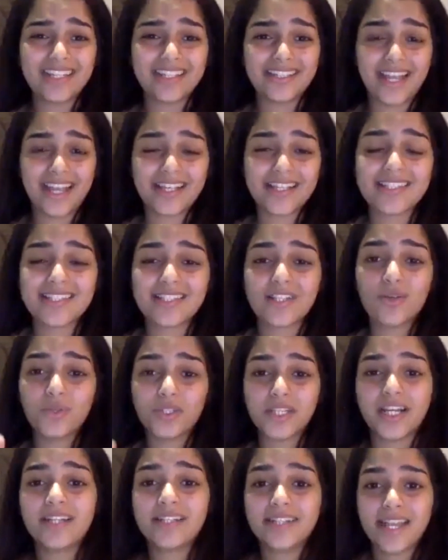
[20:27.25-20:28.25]

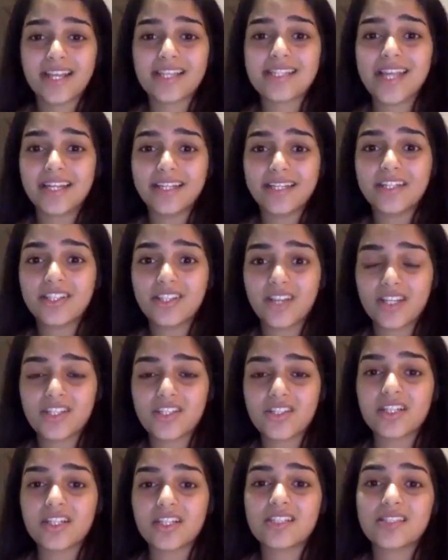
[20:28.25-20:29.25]
and textile
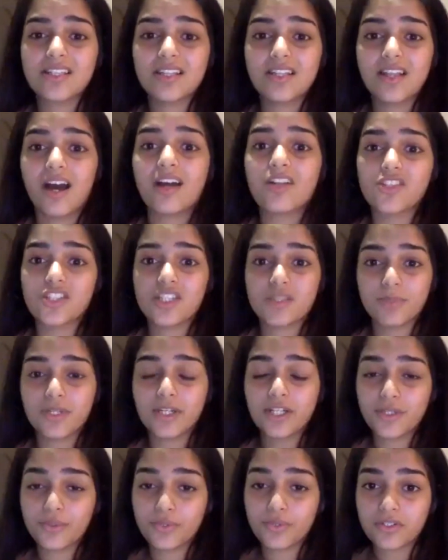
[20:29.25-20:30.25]
industry is the largest
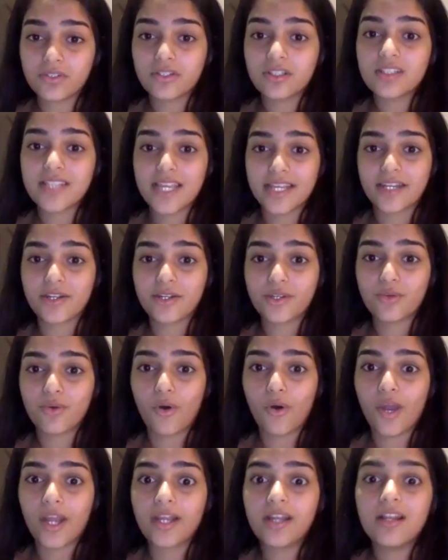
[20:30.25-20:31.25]
polluter, second to
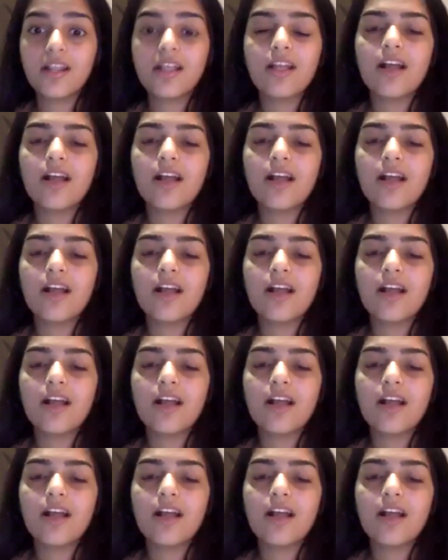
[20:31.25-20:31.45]
oil,